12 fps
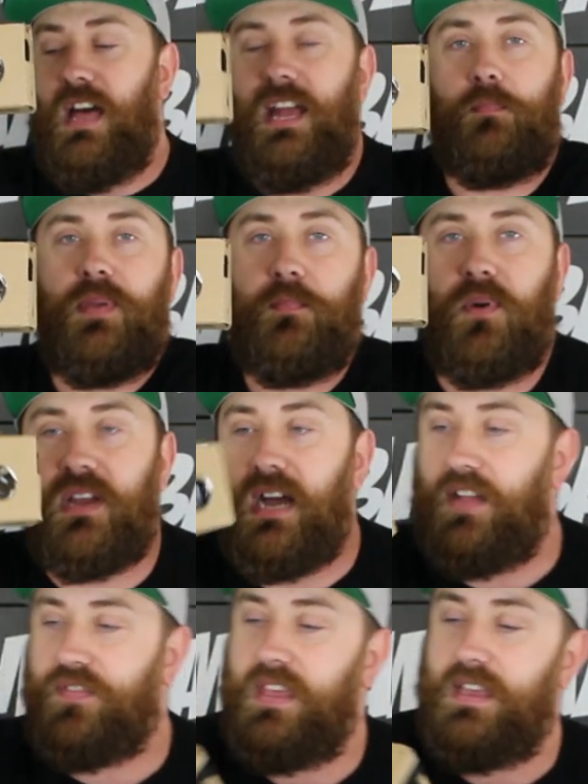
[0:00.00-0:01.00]
a lot of people
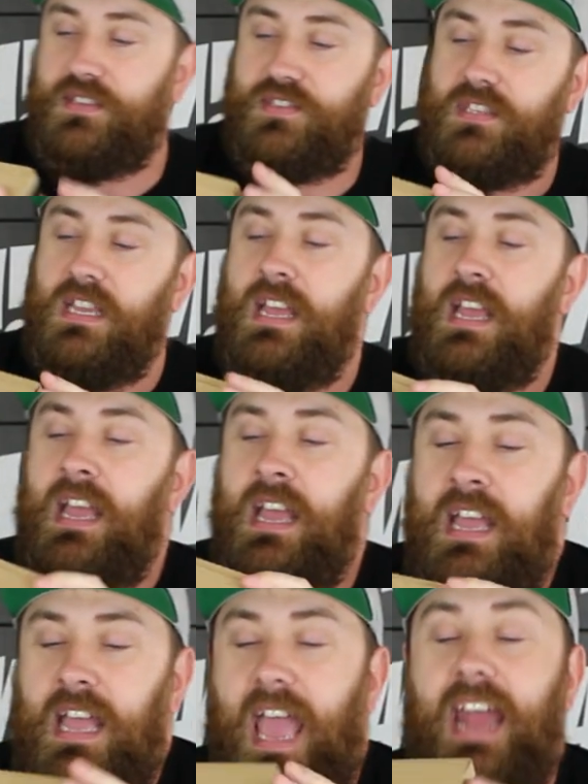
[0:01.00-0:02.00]
got this
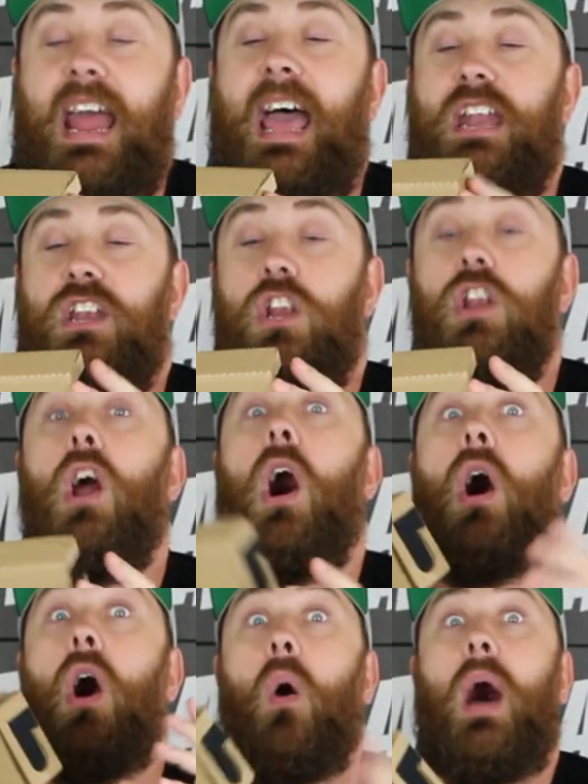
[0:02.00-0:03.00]
and had
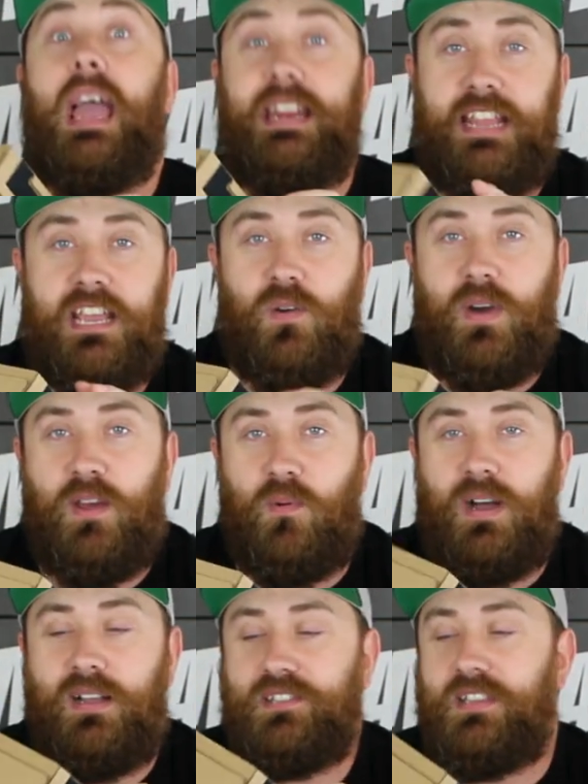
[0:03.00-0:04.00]
no idea what it
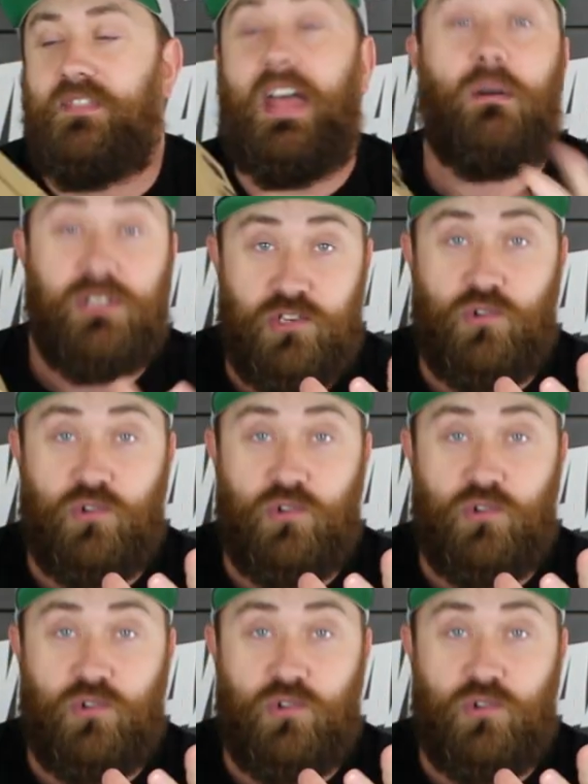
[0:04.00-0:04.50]
was, and that was